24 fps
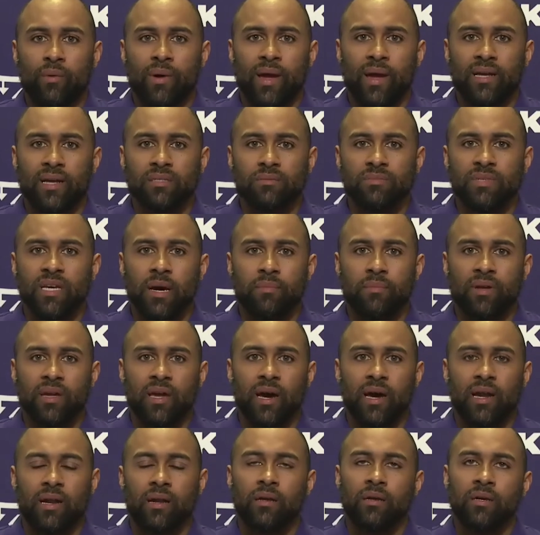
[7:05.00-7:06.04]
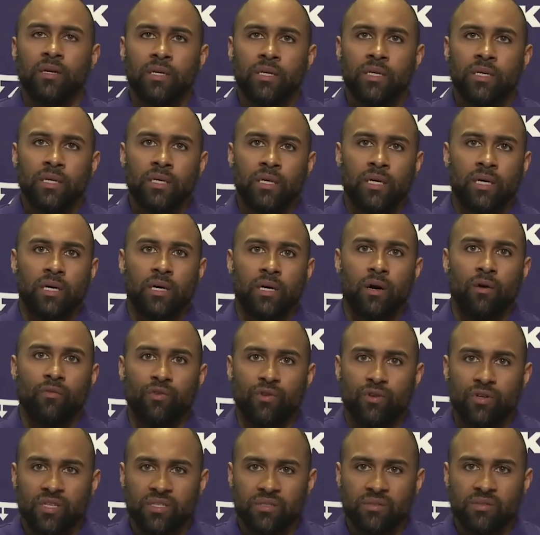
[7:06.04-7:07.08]
had some time to kind of uh,
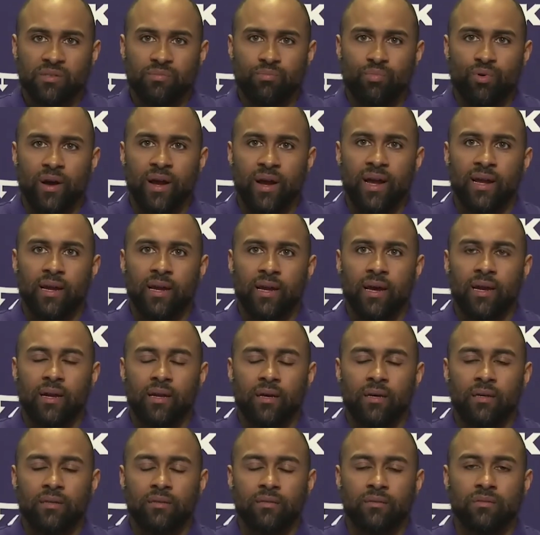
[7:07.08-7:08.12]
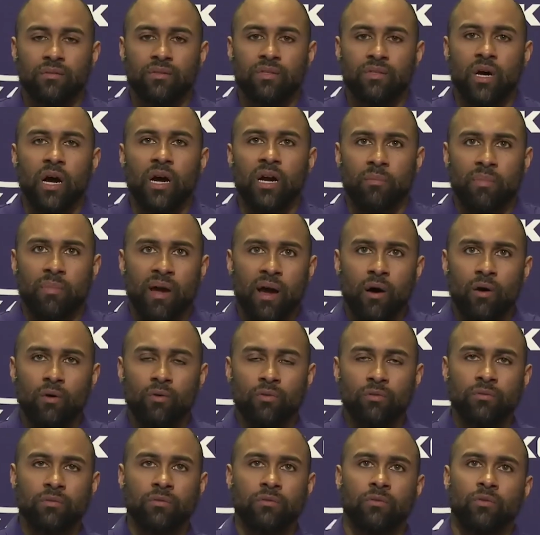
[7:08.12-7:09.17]
over Christmas break kind of talk
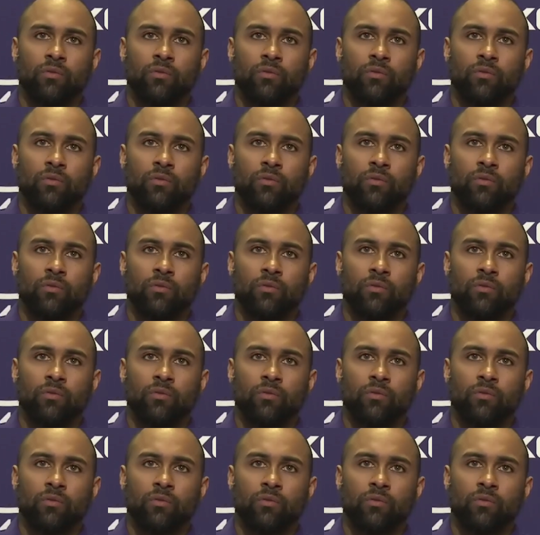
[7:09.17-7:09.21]
about